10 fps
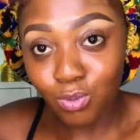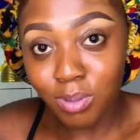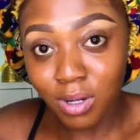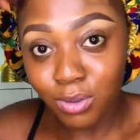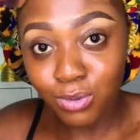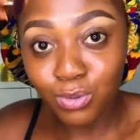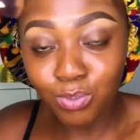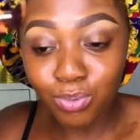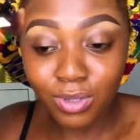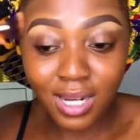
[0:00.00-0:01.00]
super glue to
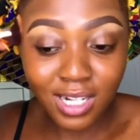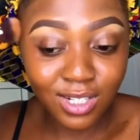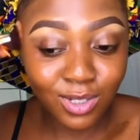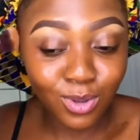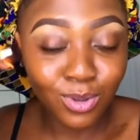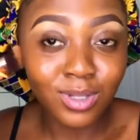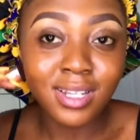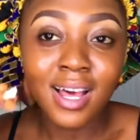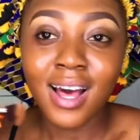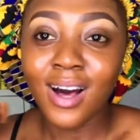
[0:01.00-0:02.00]
put lashes on
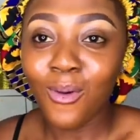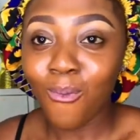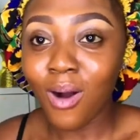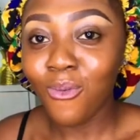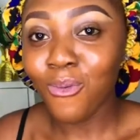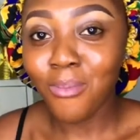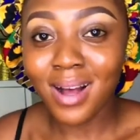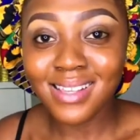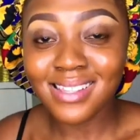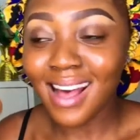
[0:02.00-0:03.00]
one
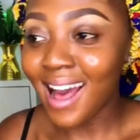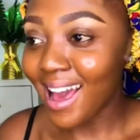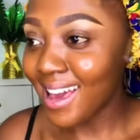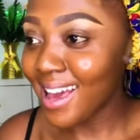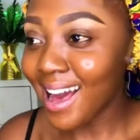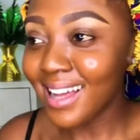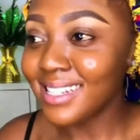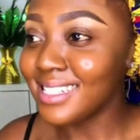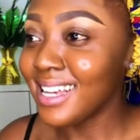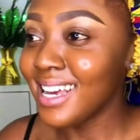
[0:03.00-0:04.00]
woman's eye
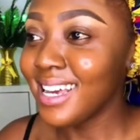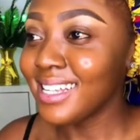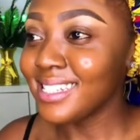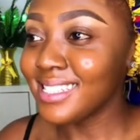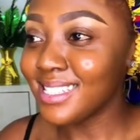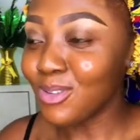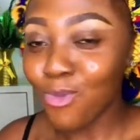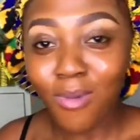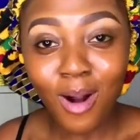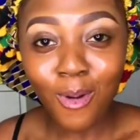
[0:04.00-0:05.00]
and the
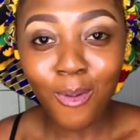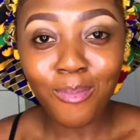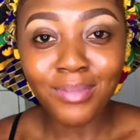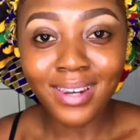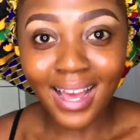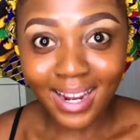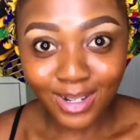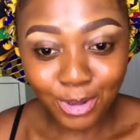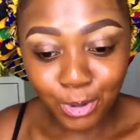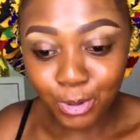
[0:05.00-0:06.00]
woman got
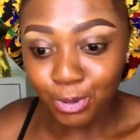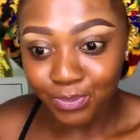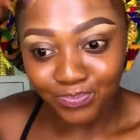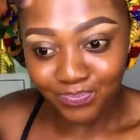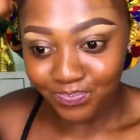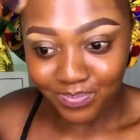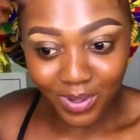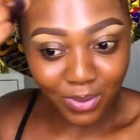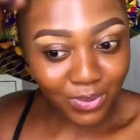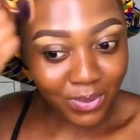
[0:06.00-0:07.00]
blind. Oh,
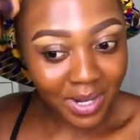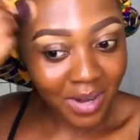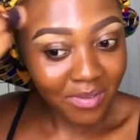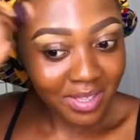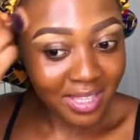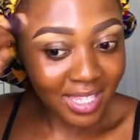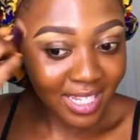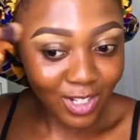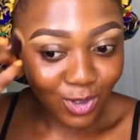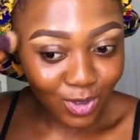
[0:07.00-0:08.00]
that was when
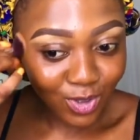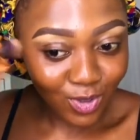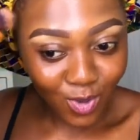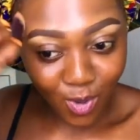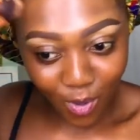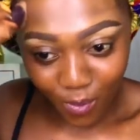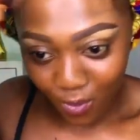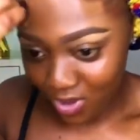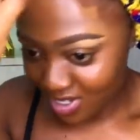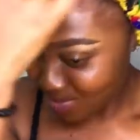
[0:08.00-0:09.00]
everything just got
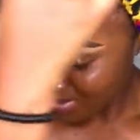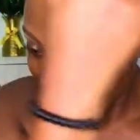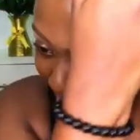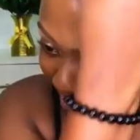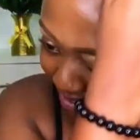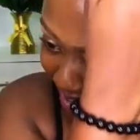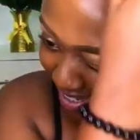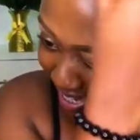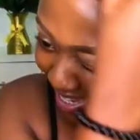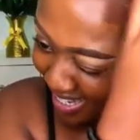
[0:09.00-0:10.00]
worse. My father was
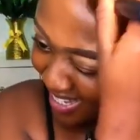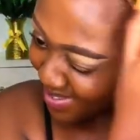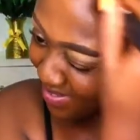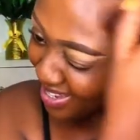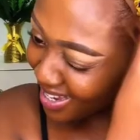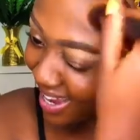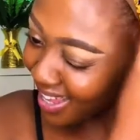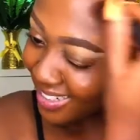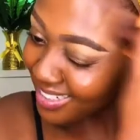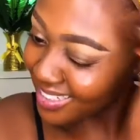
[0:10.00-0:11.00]
like, if he
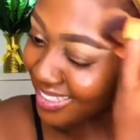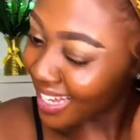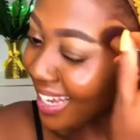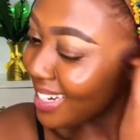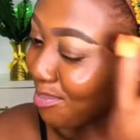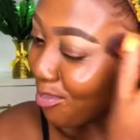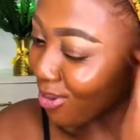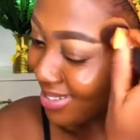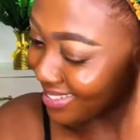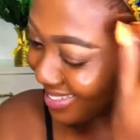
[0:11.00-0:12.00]
catches
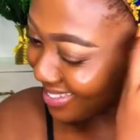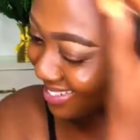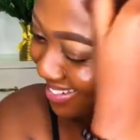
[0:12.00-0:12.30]
anybody